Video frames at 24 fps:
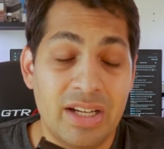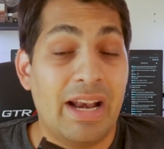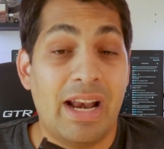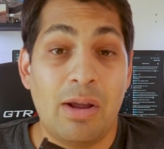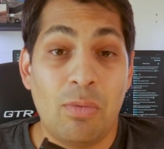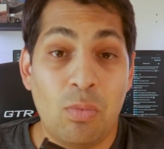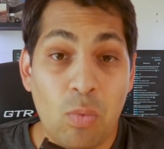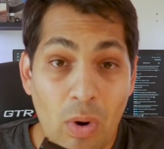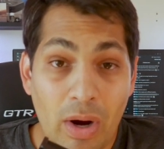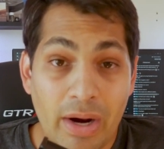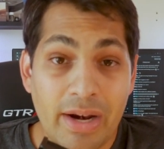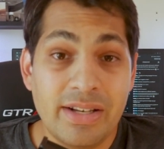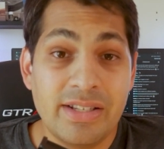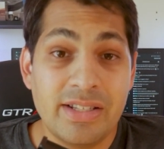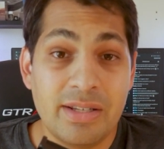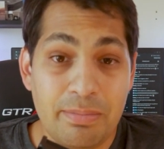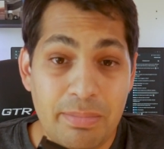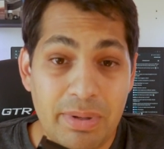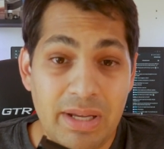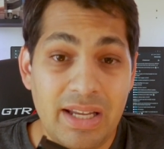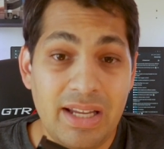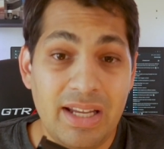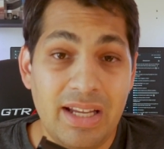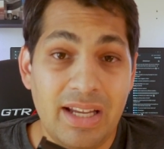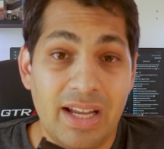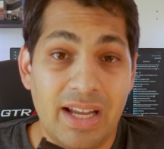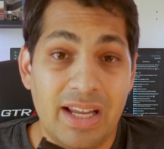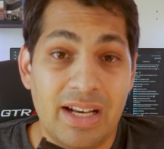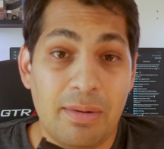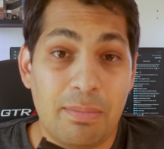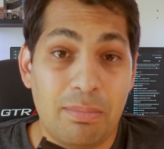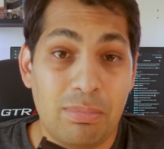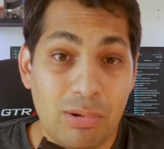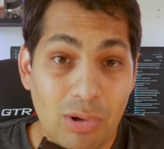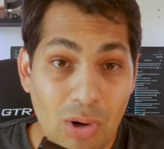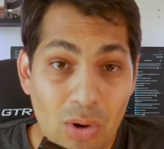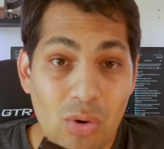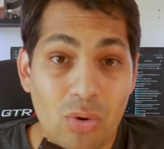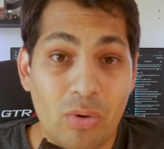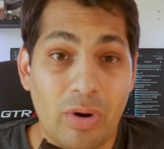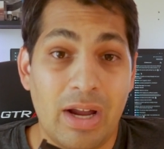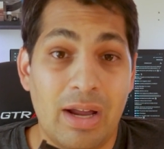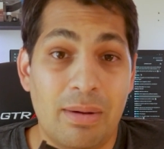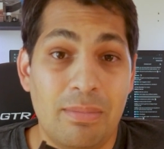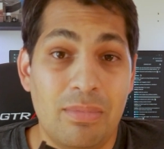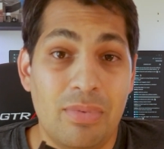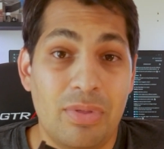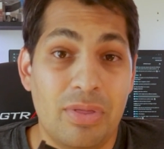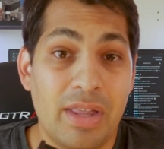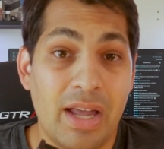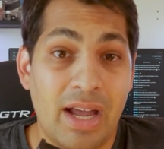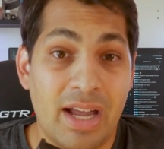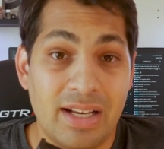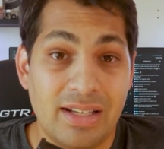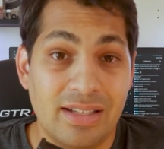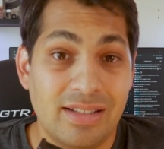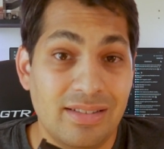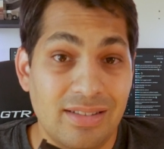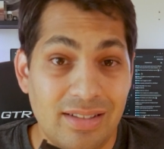and I want it to be in a program that